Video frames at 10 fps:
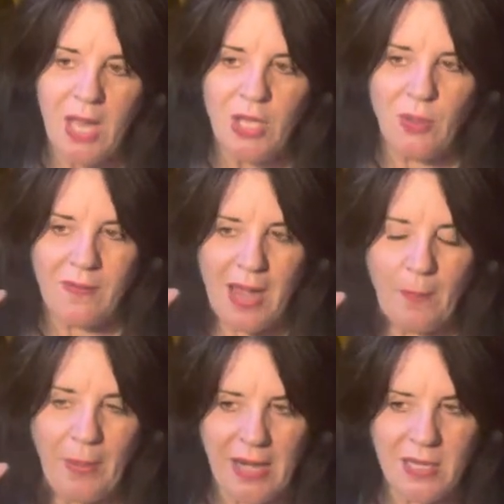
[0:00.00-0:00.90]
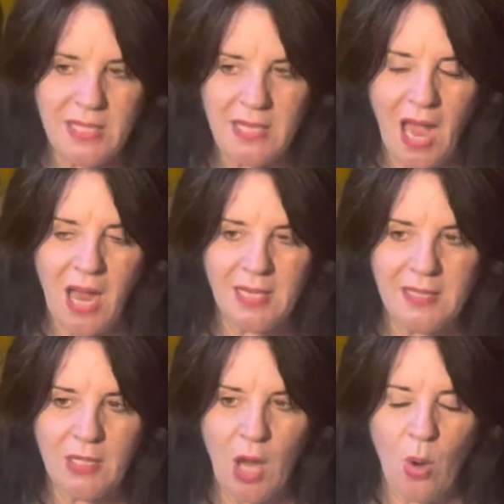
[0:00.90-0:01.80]
So I've got a pair of
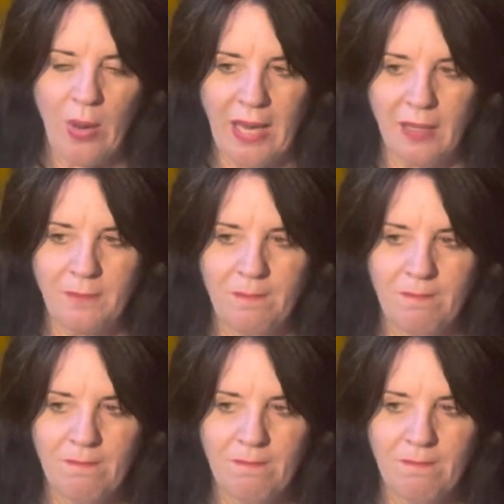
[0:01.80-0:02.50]
socks going.